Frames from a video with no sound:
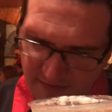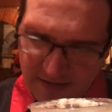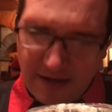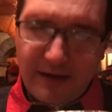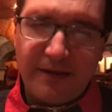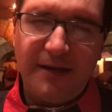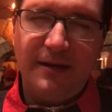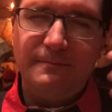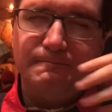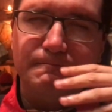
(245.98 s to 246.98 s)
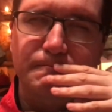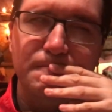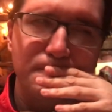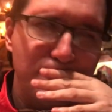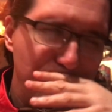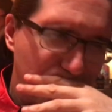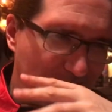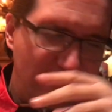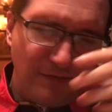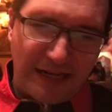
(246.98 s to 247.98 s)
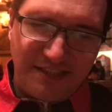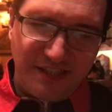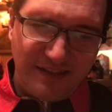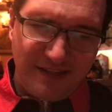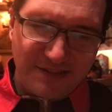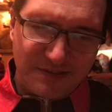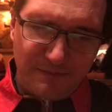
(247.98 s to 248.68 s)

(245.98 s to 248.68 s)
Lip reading: Yeah, that is there lychee in this?